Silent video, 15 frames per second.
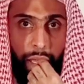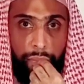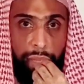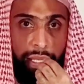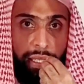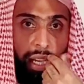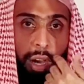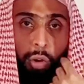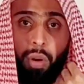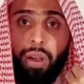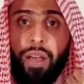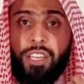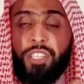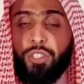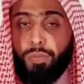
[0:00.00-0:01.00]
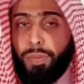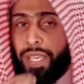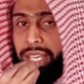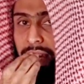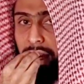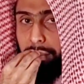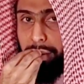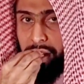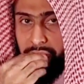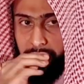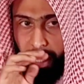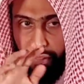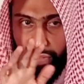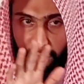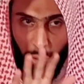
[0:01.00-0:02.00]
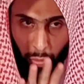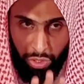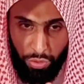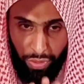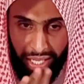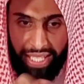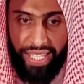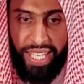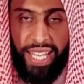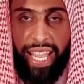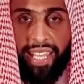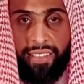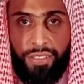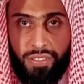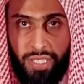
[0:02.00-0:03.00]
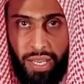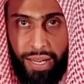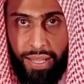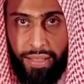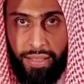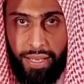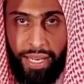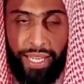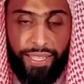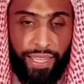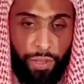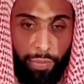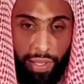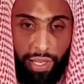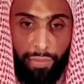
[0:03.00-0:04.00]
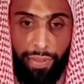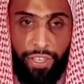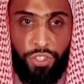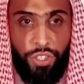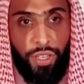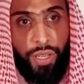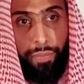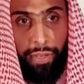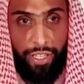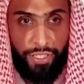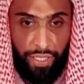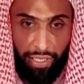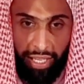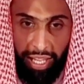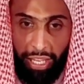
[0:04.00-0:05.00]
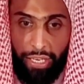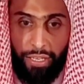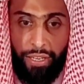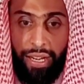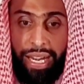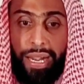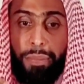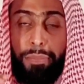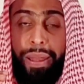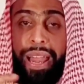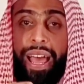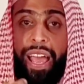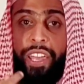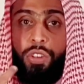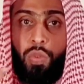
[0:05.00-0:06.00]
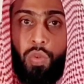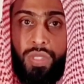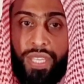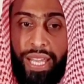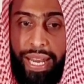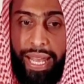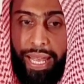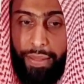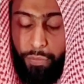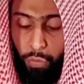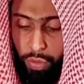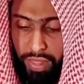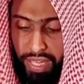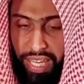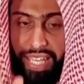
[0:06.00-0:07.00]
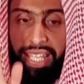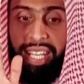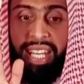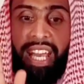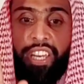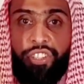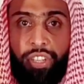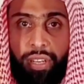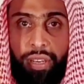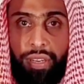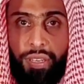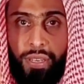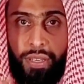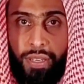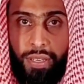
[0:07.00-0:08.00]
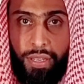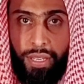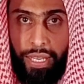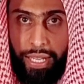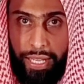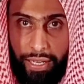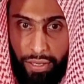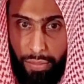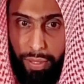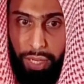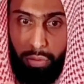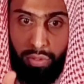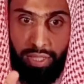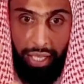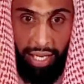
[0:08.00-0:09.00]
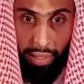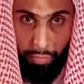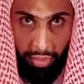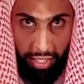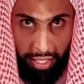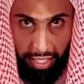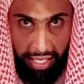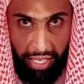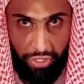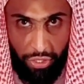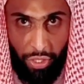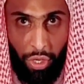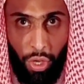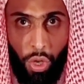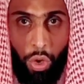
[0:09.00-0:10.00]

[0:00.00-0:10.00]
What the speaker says: But now, a speaking person, if he were to indicate in salah, like we're going to mention, a person can reply to salam with an indication. He can reply to salam with an indication.